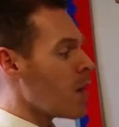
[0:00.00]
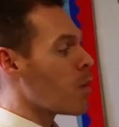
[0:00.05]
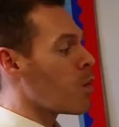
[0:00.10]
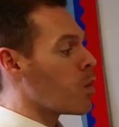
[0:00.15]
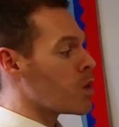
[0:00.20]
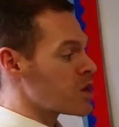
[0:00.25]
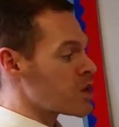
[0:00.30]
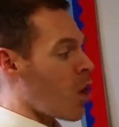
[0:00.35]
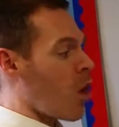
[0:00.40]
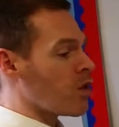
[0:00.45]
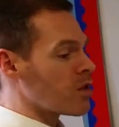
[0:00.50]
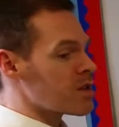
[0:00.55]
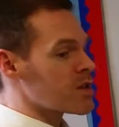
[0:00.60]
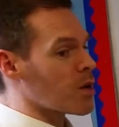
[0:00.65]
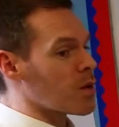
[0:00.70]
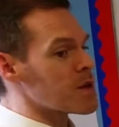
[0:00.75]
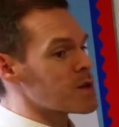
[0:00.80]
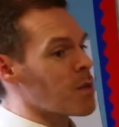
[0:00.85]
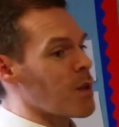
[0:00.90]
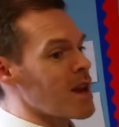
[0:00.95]
which
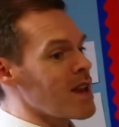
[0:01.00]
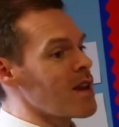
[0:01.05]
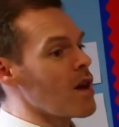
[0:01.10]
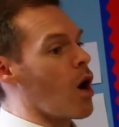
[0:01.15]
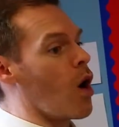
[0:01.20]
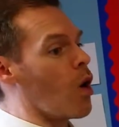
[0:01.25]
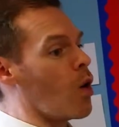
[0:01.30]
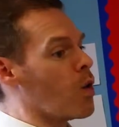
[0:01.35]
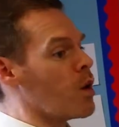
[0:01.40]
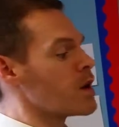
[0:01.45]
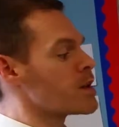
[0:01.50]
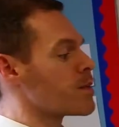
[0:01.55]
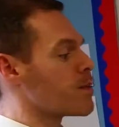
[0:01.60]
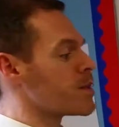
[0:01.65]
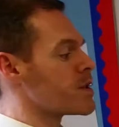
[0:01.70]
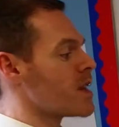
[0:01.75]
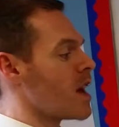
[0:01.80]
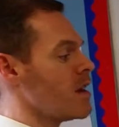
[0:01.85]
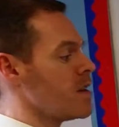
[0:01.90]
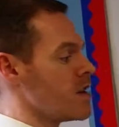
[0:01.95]
also, as we know, as a
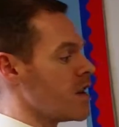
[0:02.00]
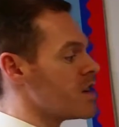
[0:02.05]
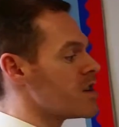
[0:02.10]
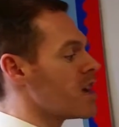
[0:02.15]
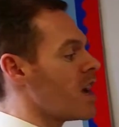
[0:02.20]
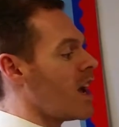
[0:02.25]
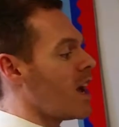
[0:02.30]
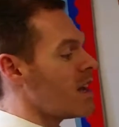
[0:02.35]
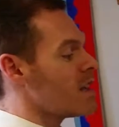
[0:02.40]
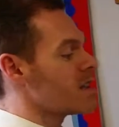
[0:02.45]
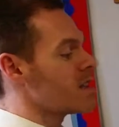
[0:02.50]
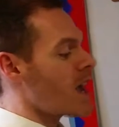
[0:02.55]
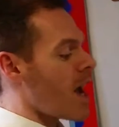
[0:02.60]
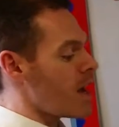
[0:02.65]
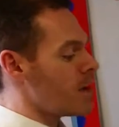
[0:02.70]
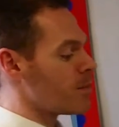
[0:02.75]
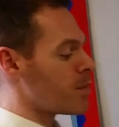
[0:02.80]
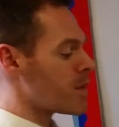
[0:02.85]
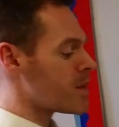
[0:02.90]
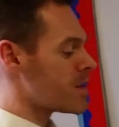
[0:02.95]
percentage, is
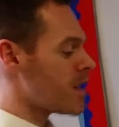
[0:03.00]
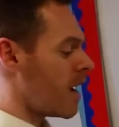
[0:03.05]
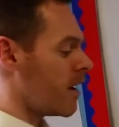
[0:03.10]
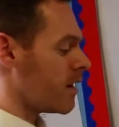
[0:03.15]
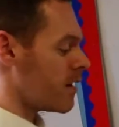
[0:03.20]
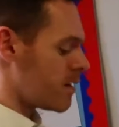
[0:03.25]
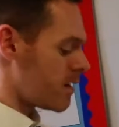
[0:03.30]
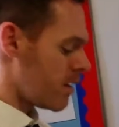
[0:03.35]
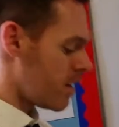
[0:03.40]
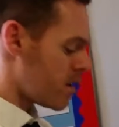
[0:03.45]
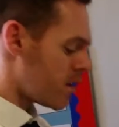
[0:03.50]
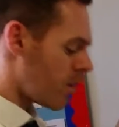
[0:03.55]
10%.